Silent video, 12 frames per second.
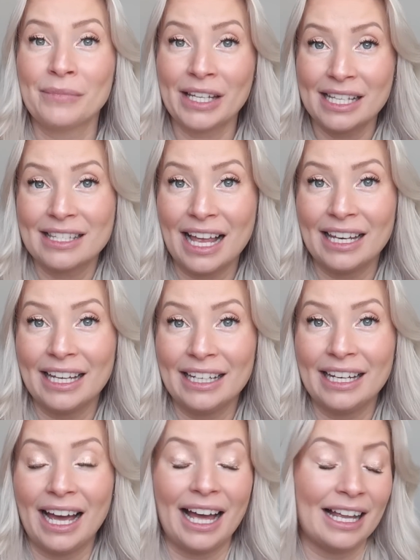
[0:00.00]

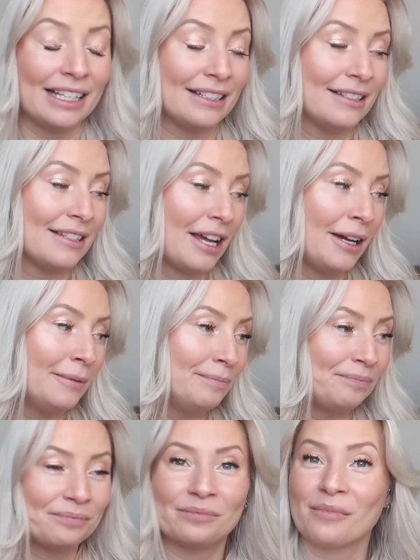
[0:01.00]
selling
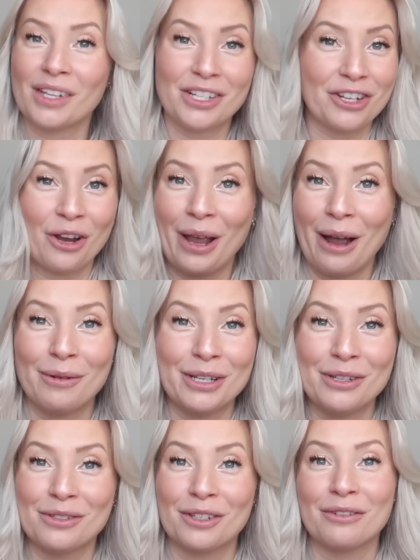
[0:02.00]
and show you how I
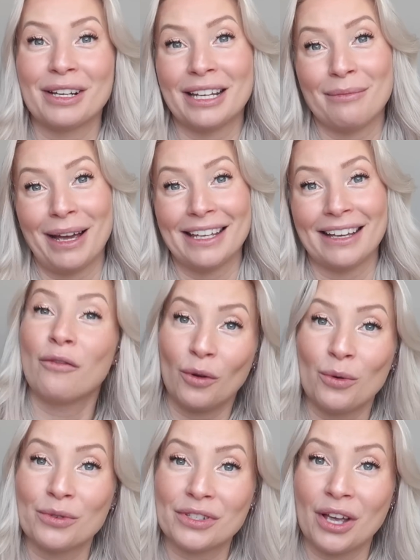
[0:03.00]
use the Cricut Maker. I've
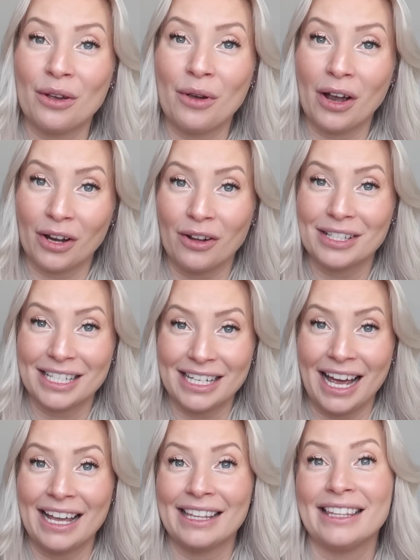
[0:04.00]
also got
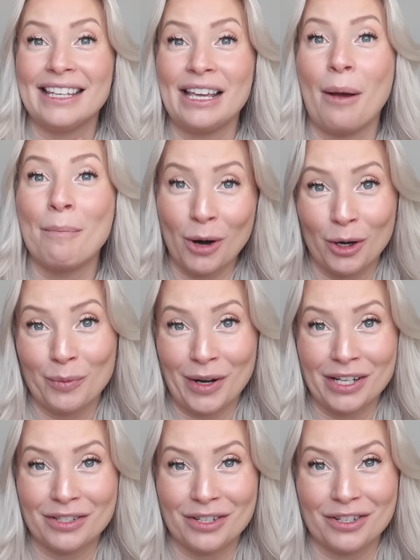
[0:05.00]
today the mug
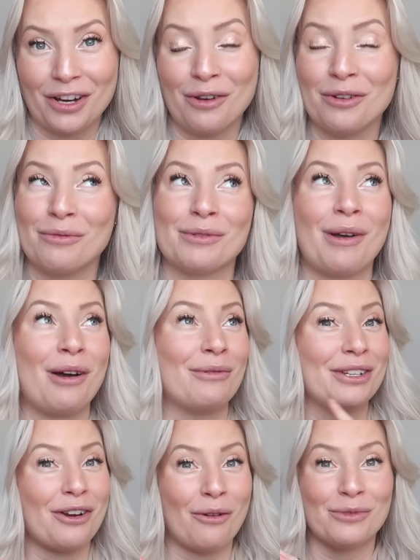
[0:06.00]
press to show you as well,
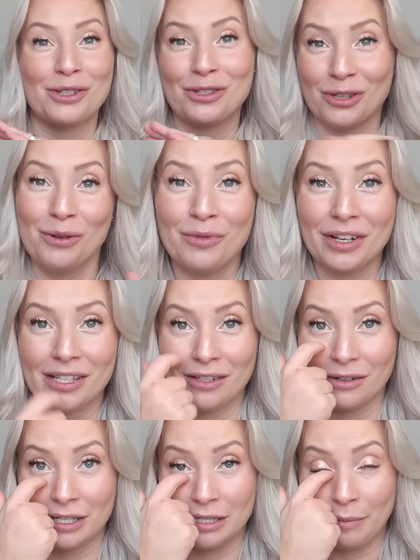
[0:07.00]
which I'm super
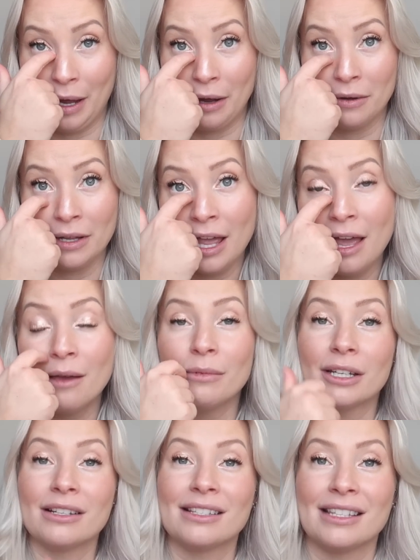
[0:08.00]
excited about,
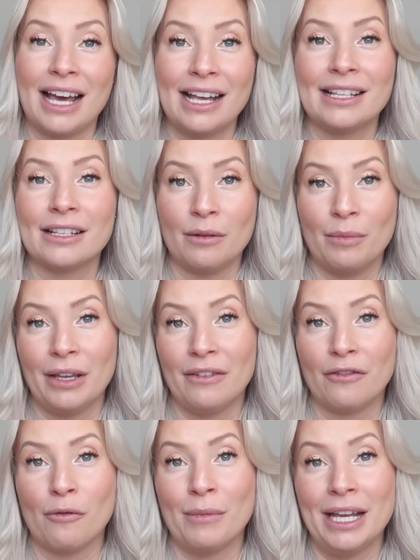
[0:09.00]
because that is going to be
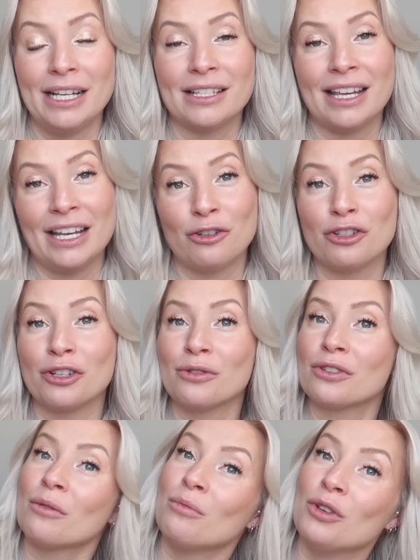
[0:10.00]
for me to
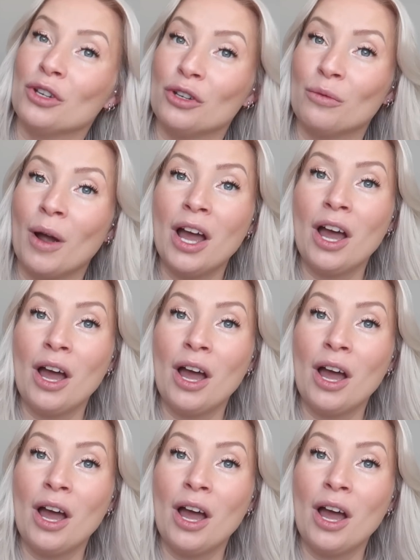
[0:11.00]
introduce some new